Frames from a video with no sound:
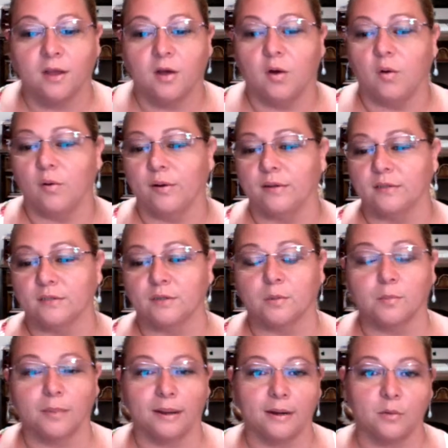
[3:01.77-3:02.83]
or in
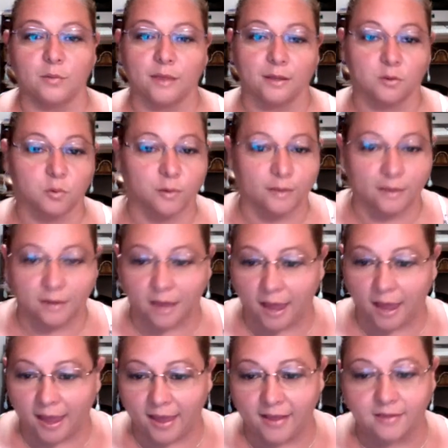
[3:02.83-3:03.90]
somebody with a 20
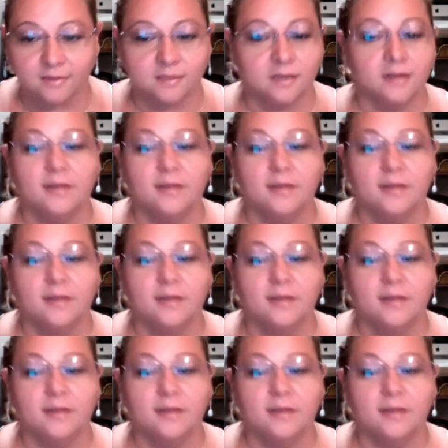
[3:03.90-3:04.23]
hands.